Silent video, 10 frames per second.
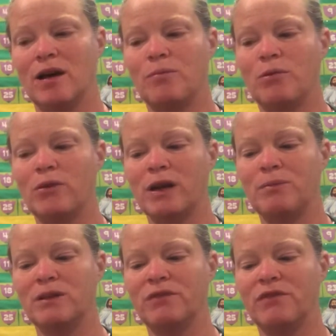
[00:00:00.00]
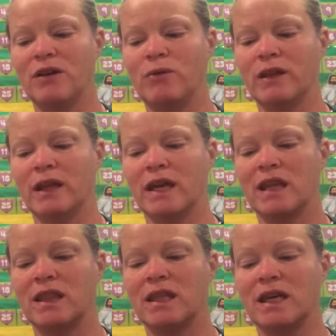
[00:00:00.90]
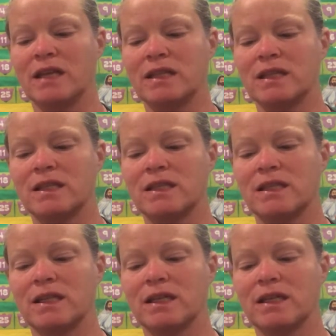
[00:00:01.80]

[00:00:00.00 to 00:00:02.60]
But what happens if I went like this?